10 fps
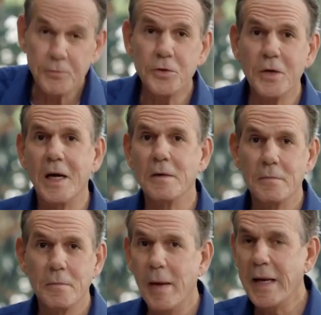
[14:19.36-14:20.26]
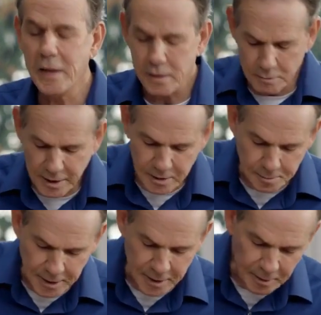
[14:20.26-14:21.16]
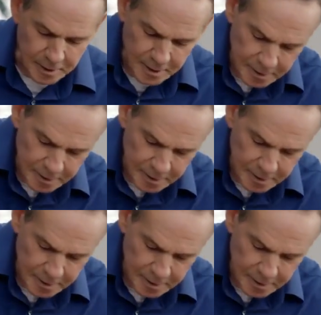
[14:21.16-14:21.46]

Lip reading: you not making the recipe rather than